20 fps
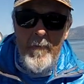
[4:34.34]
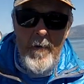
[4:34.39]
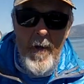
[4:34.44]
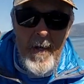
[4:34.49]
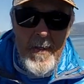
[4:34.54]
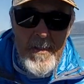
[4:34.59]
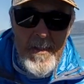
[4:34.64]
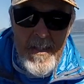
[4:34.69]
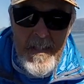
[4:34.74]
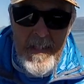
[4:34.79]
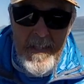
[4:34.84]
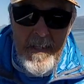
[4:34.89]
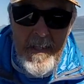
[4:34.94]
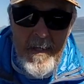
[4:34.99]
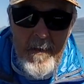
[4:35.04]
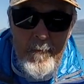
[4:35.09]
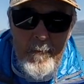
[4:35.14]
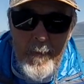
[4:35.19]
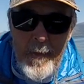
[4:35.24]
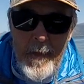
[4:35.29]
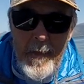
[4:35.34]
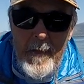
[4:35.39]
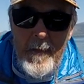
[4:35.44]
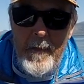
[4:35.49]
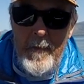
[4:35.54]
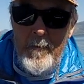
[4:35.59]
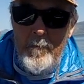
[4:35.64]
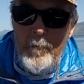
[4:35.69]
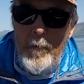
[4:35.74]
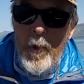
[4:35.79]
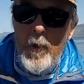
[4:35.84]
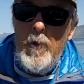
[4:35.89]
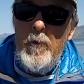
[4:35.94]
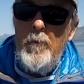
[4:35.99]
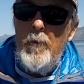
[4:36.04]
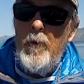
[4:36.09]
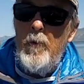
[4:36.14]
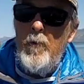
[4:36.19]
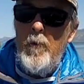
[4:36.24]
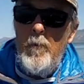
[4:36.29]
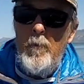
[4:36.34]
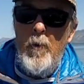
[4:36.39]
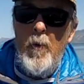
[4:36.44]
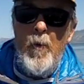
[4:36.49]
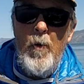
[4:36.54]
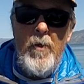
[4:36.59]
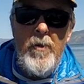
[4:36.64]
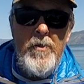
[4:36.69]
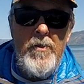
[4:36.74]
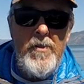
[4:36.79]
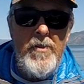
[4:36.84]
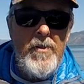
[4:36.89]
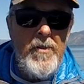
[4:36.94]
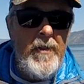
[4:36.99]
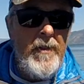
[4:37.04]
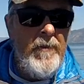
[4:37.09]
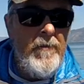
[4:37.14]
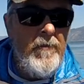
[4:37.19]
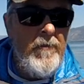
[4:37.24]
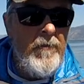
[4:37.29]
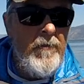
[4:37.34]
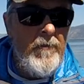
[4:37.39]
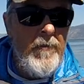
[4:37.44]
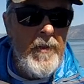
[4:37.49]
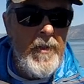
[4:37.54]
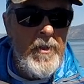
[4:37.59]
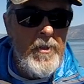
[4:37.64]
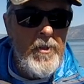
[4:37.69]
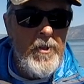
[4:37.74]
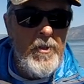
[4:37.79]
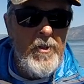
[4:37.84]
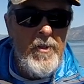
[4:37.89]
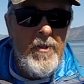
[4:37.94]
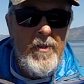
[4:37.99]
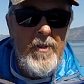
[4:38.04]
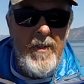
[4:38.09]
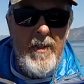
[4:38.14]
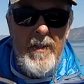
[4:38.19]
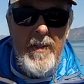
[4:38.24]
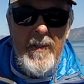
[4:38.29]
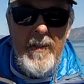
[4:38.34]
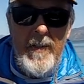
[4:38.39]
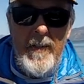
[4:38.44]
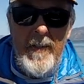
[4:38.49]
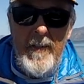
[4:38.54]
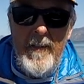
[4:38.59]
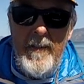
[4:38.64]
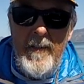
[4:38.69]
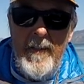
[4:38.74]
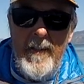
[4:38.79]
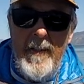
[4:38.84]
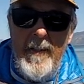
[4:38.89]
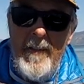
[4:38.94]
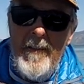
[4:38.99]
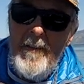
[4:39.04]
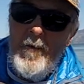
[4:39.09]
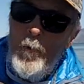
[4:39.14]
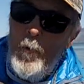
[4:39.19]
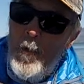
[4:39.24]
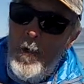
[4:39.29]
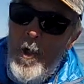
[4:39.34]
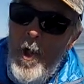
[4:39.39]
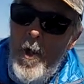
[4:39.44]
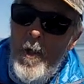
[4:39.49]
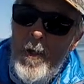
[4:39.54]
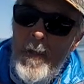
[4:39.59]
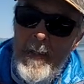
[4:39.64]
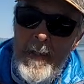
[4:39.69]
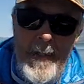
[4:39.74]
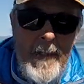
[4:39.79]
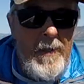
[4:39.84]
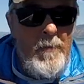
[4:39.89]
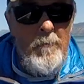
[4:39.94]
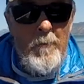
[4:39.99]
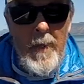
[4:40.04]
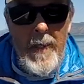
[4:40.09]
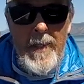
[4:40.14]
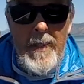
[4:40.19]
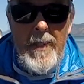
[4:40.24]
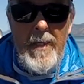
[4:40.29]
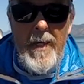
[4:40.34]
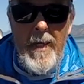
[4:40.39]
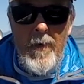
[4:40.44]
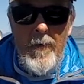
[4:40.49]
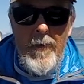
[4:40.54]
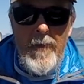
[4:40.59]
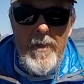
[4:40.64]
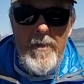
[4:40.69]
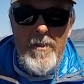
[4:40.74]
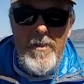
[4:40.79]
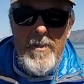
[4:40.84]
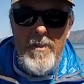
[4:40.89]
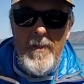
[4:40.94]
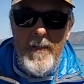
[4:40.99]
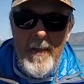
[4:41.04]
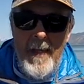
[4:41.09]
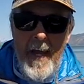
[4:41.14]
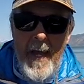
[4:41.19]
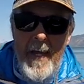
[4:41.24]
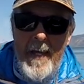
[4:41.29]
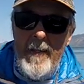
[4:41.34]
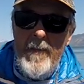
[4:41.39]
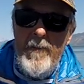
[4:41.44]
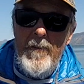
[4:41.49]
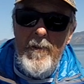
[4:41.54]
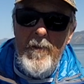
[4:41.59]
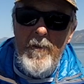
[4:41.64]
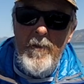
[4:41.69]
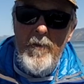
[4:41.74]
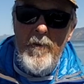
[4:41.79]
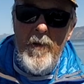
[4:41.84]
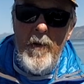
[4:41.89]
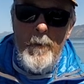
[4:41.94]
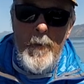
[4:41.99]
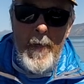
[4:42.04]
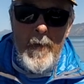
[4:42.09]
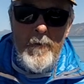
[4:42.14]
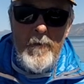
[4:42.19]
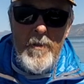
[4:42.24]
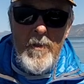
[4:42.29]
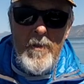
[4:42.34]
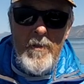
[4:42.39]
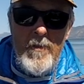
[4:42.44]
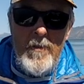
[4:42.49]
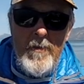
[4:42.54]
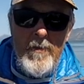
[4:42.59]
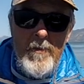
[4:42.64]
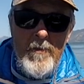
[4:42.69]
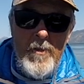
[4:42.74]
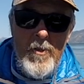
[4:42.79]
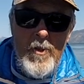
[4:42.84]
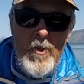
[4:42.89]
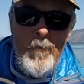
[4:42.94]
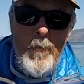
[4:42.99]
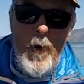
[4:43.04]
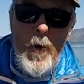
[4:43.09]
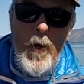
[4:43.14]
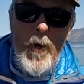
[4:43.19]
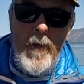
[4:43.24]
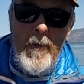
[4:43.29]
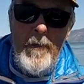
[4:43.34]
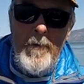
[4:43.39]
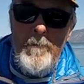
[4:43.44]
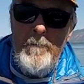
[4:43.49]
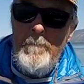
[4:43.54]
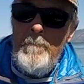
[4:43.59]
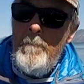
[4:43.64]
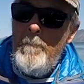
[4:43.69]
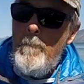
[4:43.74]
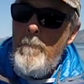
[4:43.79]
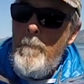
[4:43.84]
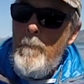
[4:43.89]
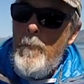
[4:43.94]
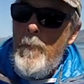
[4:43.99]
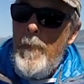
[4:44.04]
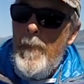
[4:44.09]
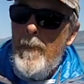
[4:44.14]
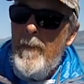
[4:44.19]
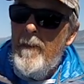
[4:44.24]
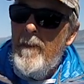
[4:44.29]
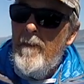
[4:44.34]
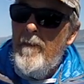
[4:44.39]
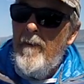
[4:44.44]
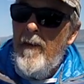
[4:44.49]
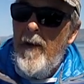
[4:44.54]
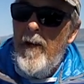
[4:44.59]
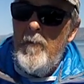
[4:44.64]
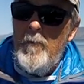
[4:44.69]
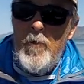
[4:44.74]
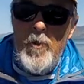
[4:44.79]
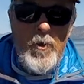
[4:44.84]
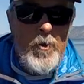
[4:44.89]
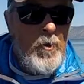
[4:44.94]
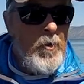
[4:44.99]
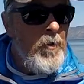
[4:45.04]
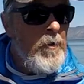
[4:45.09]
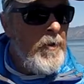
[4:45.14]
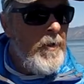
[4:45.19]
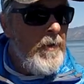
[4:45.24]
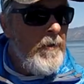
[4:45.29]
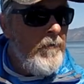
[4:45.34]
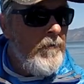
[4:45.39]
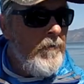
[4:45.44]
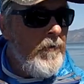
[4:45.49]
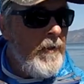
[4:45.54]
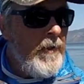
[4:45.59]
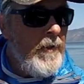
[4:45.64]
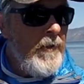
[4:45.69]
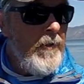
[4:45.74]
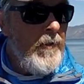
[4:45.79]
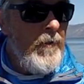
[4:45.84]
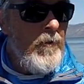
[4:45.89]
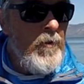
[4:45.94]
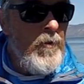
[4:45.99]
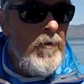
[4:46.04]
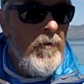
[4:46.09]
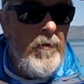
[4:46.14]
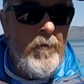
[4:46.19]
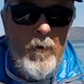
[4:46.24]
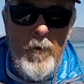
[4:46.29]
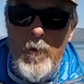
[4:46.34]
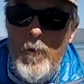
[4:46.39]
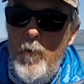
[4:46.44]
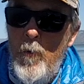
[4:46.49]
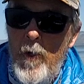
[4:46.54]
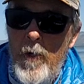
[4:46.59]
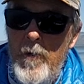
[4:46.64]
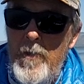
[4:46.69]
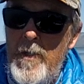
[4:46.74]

not seen them, but multiple reports of fish, we'll call it in bedding areas, like they're about to spawn. I'm sure that if with the water